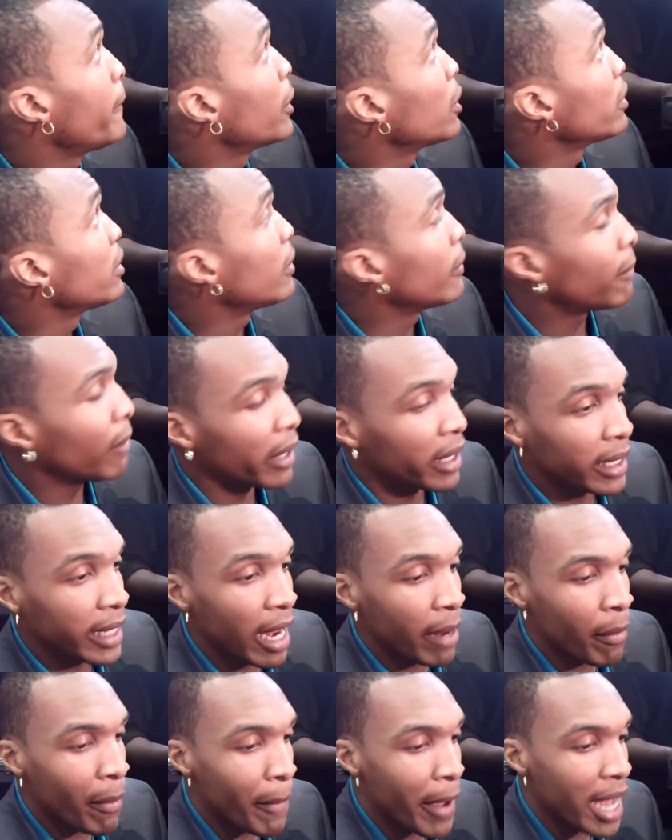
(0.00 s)
our ability to play the
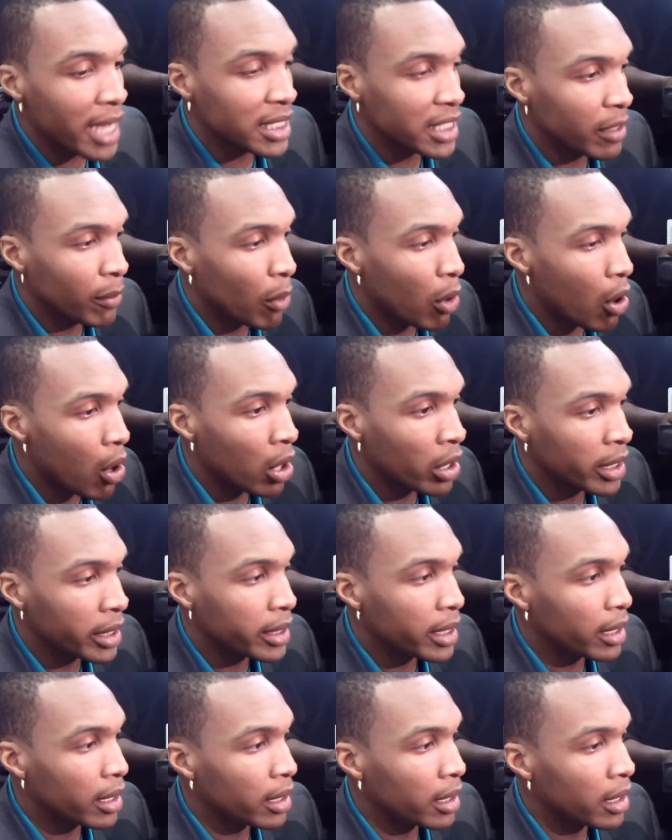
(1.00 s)
game of basketball,
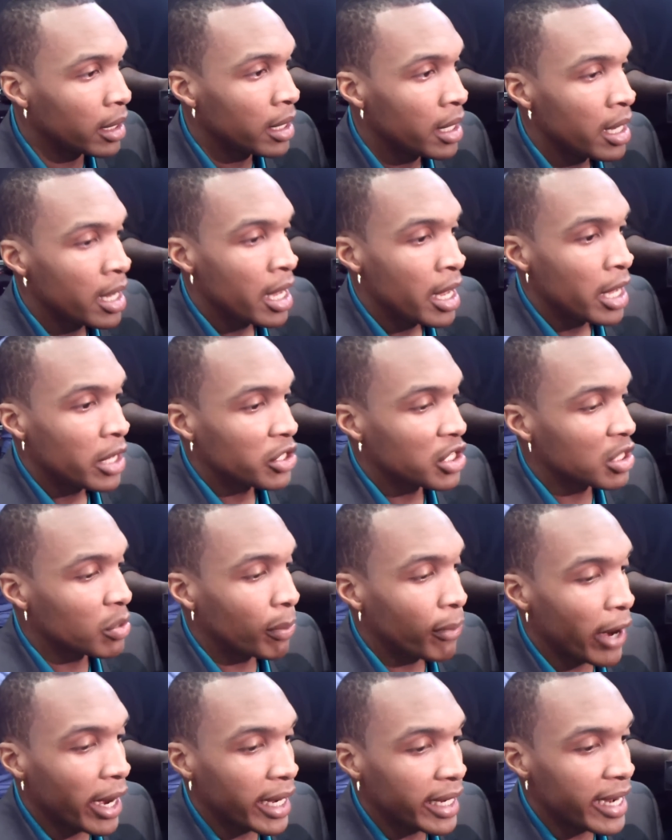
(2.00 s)
and
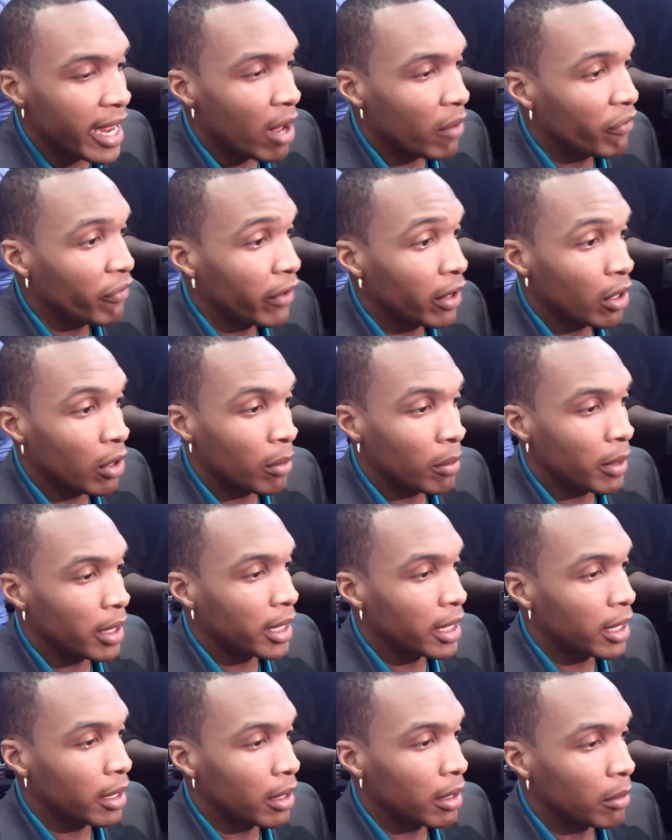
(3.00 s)
just breaking down film,
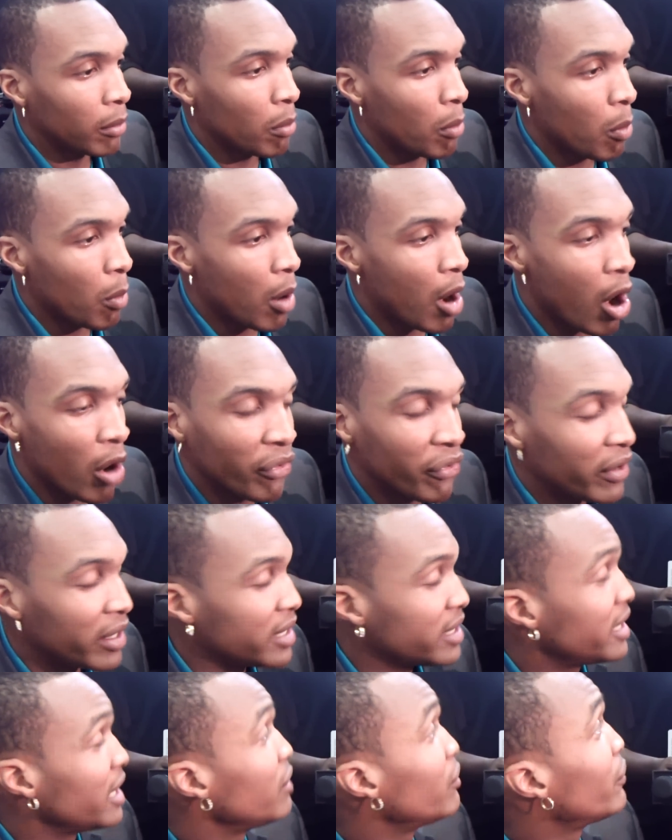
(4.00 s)

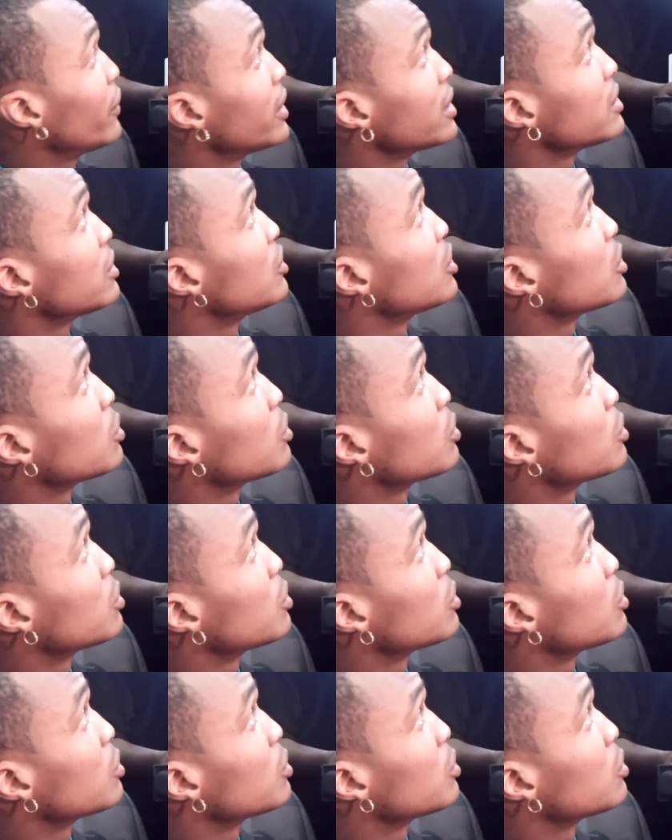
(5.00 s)
offense, defense,